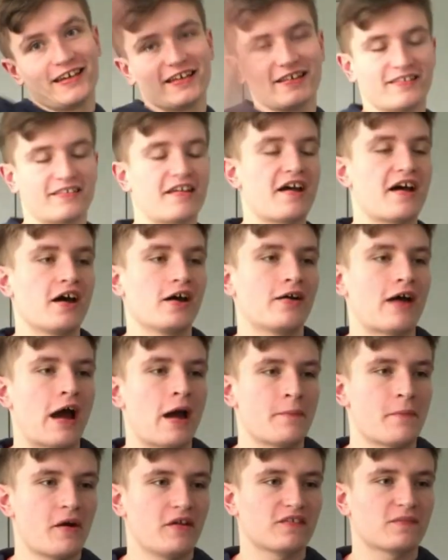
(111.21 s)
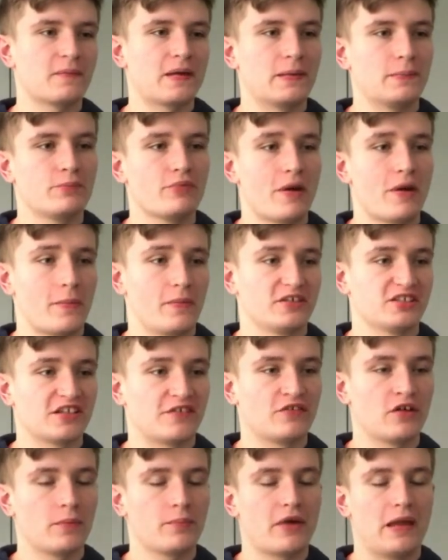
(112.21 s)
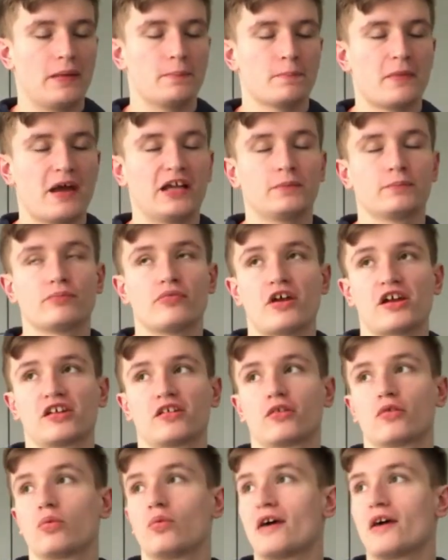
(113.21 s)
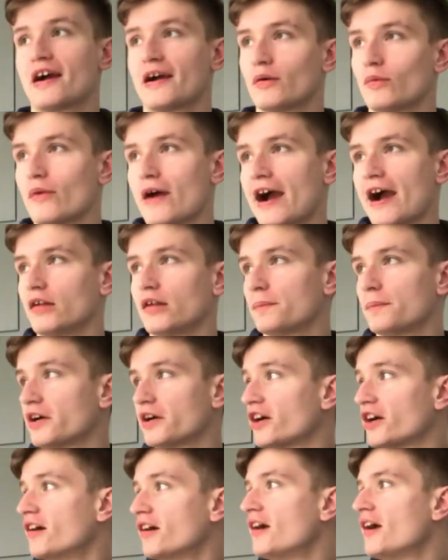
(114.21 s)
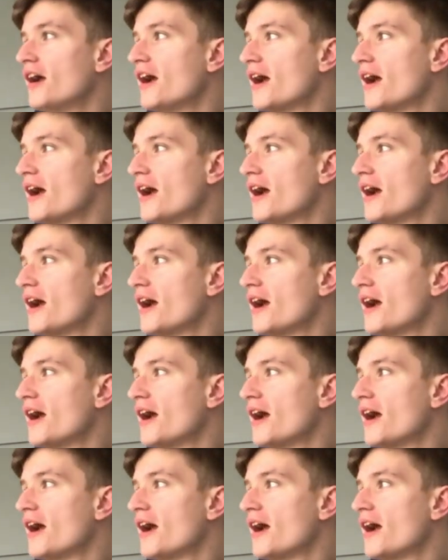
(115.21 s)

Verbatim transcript: So I'm about to make bread, which I've not really made bread in quite a while, but